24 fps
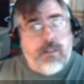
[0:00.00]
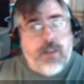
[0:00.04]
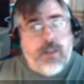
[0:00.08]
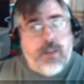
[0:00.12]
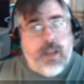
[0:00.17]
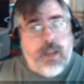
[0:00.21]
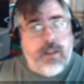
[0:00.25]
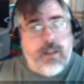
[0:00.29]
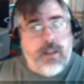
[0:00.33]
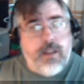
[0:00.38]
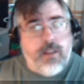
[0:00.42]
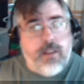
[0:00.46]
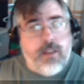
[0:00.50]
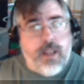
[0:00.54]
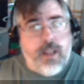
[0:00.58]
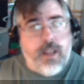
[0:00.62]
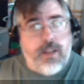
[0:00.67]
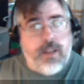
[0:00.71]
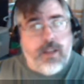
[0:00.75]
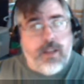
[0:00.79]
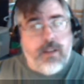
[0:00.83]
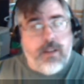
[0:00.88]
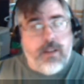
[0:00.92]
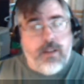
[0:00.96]
Okay,
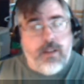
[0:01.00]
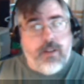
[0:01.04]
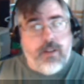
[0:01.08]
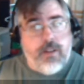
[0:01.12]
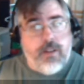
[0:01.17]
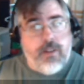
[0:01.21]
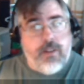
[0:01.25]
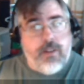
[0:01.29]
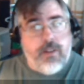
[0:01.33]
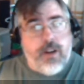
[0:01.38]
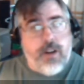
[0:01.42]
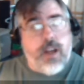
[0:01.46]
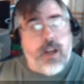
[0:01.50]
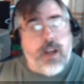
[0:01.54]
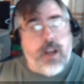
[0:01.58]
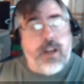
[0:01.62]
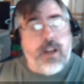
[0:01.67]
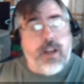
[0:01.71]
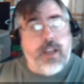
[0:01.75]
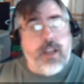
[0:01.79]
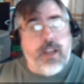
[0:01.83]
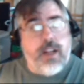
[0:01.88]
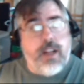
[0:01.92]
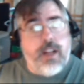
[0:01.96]
like, you're not
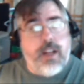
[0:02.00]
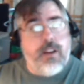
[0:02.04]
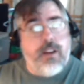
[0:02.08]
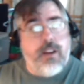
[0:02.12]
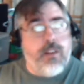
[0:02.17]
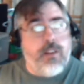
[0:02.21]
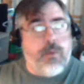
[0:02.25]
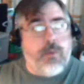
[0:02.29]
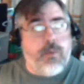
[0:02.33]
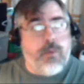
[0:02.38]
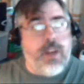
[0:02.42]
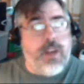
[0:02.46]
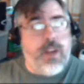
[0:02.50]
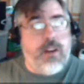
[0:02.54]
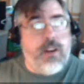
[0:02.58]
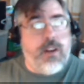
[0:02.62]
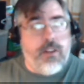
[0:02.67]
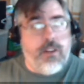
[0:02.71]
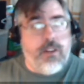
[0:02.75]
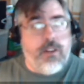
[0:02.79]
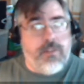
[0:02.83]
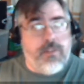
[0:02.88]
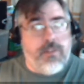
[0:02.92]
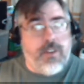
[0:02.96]
going to get into the ring
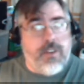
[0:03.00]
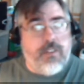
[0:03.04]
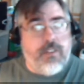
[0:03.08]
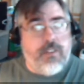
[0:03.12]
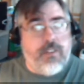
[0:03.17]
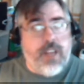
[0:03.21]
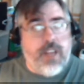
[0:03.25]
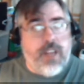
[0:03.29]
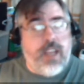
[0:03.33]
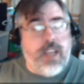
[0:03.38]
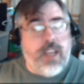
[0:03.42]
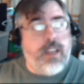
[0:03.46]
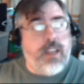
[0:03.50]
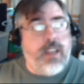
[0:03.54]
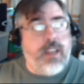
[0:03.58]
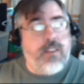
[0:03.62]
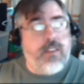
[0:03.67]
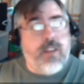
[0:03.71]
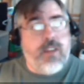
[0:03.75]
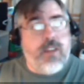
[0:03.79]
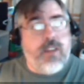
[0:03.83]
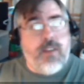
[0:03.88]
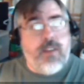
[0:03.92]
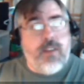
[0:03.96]
on your first day
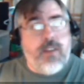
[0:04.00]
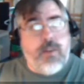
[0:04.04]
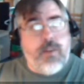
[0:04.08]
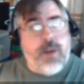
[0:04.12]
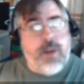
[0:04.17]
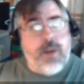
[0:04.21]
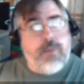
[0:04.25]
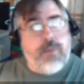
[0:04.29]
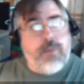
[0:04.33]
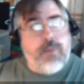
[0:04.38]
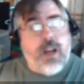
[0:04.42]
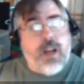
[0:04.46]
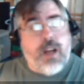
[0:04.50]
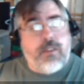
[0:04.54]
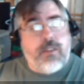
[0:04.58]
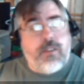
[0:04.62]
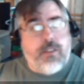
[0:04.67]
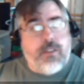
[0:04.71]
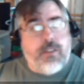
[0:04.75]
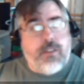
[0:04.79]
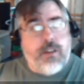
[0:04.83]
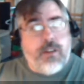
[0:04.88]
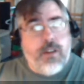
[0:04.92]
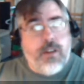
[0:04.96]
against a heavyweight
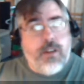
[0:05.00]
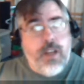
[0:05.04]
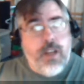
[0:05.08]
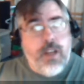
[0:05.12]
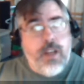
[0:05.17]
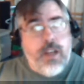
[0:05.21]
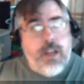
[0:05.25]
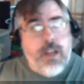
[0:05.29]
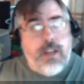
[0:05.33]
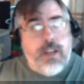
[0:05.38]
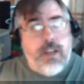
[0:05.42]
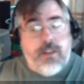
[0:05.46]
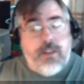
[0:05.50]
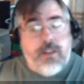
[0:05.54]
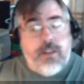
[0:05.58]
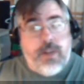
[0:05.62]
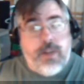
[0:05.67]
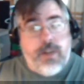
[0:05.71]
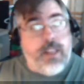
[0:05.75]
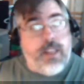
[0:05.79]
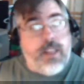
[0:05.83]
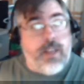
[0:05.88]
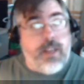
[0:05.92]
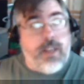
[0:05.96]
boxer and do
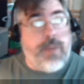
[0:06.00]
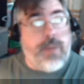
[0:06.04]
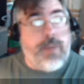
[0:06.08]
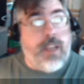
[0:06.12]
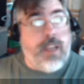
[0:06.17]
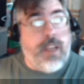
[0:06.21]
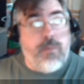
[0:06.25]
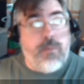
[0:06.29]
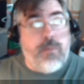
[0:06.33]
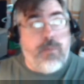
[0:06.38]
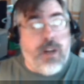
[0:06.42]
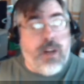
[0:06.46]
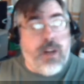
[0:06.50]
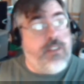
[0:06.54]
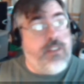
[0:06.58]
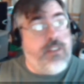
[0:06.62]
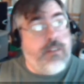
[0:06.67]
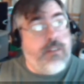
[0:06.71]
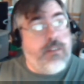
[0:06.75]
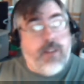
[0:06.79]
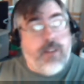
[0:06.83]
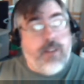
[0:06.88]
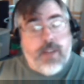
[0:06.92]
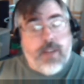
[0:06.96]
anything but get
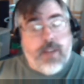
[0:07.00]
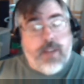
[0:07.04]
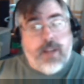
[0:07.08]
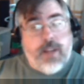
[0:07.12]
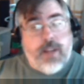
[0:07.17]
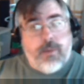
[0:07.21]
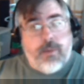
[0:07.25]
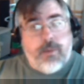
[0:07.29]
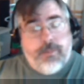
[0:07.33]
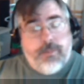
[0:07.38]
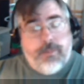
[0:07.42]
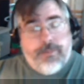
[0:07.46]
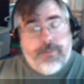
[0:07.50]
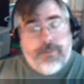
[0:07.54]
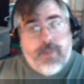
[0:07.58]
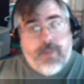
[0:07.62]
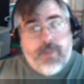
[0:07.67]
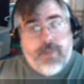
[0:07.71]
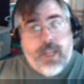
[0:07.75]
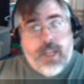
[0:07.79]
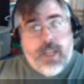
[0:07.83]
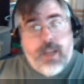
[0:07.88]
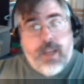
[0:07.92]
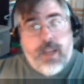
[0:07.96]
punched and fall down.
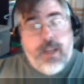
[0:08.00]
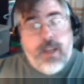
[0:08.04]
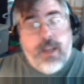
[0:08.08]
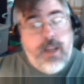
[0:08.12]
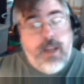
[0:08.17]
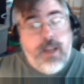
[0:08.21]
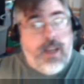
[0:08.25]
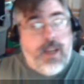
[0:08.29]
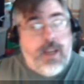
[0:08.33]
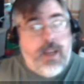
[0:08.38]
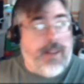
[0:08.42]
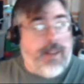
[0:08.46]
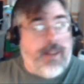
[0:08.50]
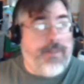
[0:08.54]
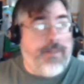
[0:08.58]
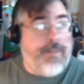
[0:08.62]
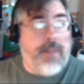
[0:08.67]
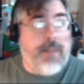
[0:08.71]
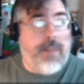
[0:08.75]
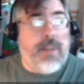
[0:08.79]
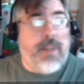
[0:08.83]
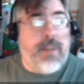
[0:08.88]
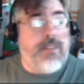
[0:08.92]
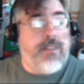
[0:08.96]
Okay, and I
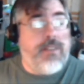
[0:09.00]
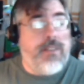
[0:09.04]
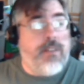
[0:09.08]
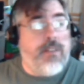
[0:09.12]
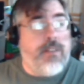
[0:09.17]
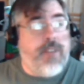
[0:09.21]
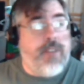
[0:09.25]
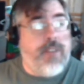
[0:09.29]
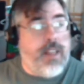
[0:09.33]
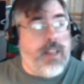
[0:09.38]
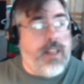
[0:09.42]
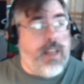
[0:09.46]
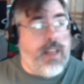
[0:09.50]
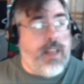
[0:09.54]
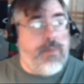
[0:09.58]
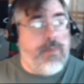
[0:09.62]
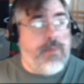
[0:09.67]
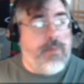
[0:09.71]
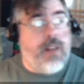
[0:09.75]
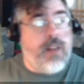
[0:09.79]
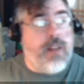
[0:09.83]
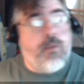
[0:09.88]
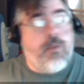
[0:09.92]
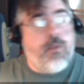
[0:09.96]
find myself in
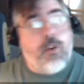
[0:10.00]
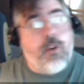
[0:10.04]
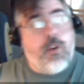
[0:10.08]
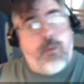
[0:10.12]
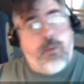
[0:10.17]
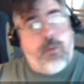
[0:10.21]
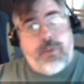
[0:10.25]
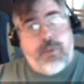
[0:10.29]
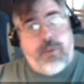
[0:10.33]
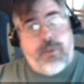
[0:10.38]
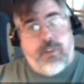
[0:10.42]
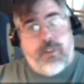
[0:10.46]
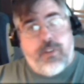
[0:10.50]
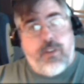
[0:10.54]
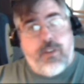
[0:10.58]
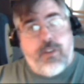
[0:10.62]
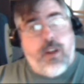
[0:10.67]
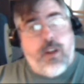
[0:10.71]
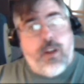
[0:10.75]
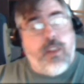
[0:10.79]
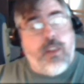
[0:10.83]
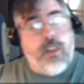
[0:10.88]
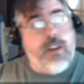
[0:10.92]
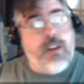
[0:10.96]
that metaphorical
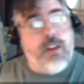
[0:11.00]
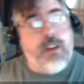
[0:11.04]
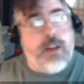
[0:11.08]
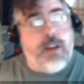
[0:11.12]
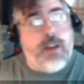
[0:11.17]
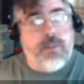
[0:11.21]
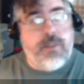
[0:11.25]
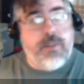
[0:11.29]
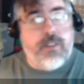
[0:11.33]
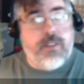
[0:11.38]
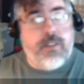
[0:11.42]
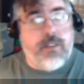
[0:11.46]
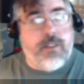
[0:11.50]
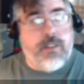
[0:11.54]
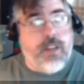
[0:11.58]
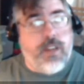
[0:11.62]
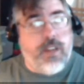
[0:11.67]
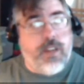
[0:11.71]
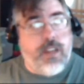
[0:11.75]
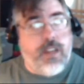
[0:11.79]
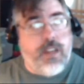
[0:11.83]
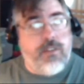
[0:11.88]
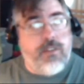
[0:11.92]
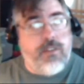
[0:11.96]
position all the time
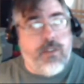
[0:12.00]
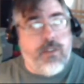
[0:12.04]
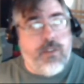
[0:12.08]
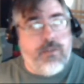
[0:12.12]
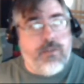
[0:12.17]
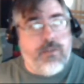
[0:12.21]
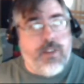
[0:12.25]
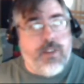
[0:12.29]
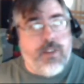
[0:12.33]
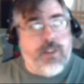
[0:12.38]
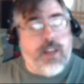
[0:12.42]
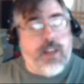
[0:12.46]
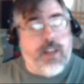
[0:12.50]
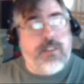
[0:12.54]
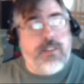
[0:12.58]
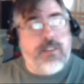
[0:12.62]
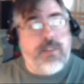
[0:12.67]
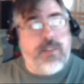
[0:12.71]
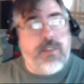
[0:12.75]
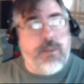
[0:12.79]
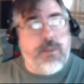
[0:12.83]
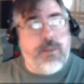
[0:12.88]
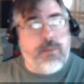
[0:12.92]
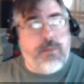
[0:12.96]
discussing any sort of
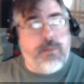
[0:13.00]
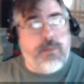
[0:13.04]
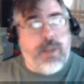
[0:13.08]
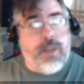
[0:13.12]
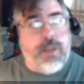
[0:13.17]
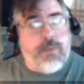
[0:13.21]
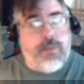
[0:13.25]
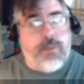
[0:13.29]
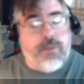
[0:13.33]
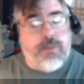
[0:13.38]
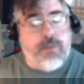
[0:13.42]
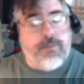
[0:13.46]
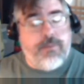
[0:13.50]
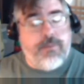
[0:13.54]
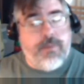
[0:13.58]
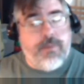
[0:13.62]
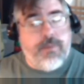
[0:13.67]
philosophy with people.